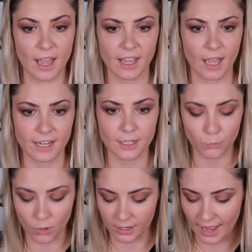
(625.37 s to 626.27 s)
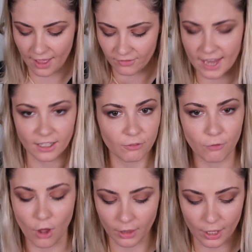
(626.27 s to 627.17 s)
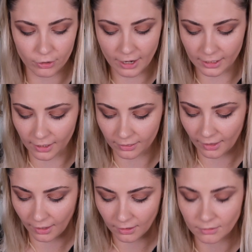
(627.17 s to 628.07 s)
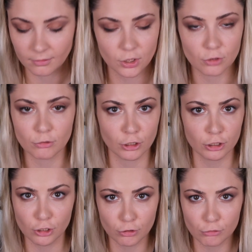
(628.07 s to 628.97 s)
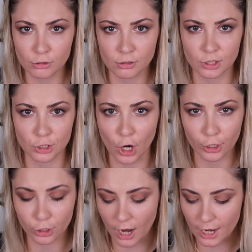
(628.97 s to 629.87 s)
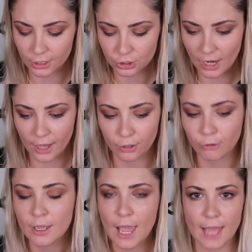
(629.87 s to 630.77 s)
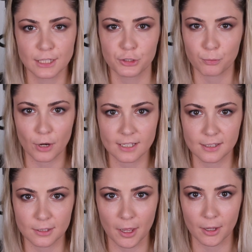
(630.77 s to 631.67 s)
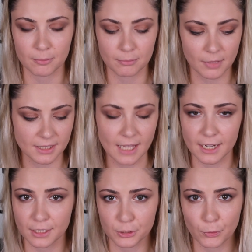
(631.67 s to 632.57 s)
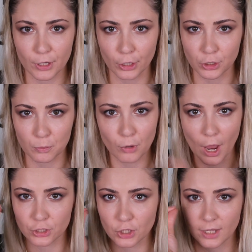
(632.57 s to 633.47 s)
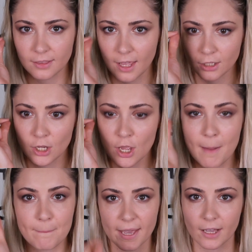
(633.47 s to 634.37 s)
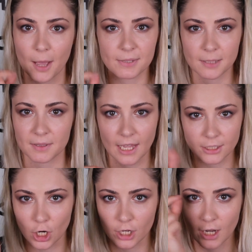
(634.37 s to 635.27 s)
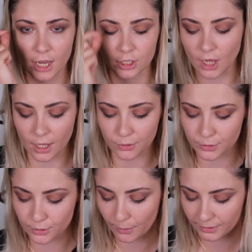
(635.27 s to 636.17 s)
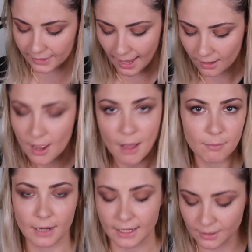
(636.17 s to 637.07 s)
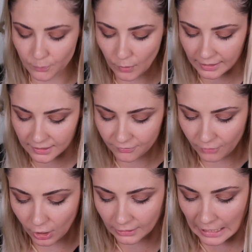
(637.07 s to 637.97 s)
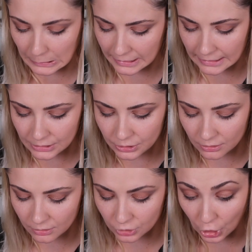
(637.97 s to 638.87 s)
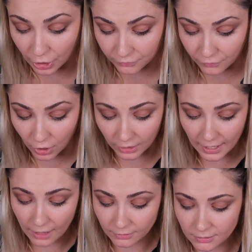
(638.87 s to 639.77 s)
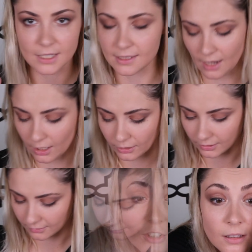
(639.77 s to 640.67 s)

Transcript: I didn't want to have any fallout or anything. You could use darker eyeshadow and spray some setting spray on your brush and then pick up some of that dark eyeshadow and do it with that. But I didn't want any fallout, and dark fallout is not good.